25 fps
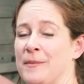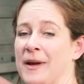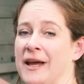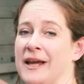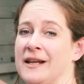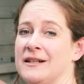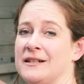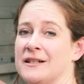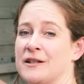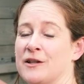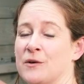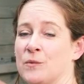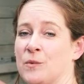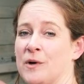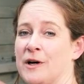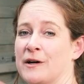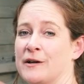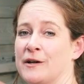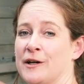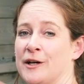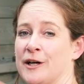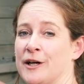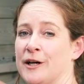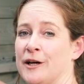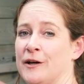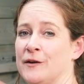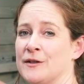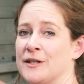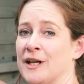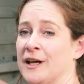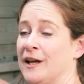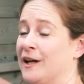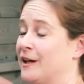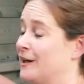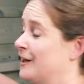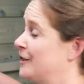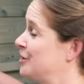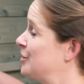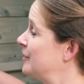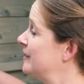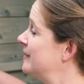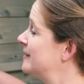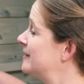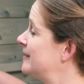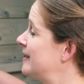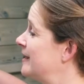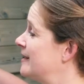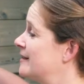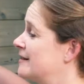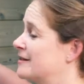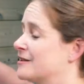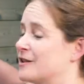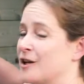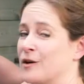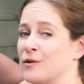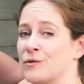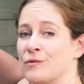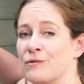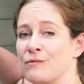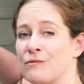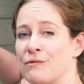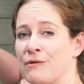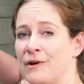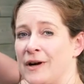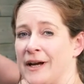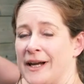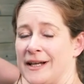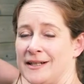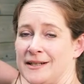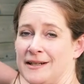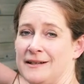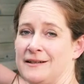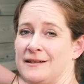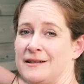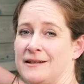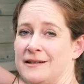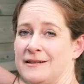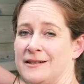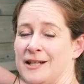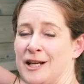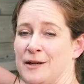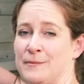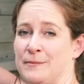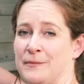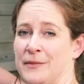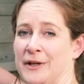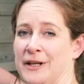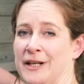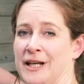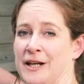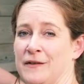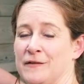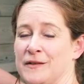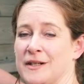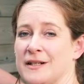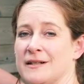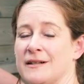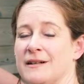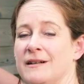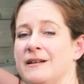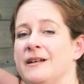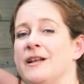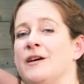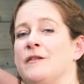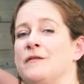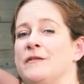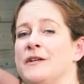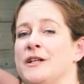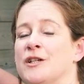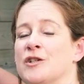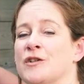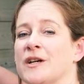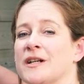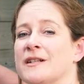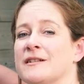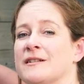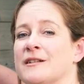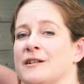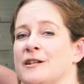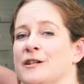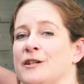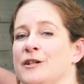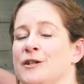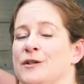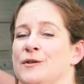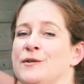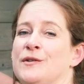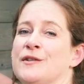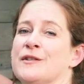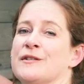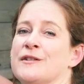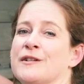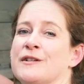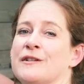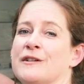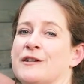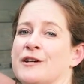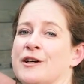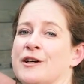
painted the one coat. And as you can see, it's soaked right into the timber, leaving this lovely translucent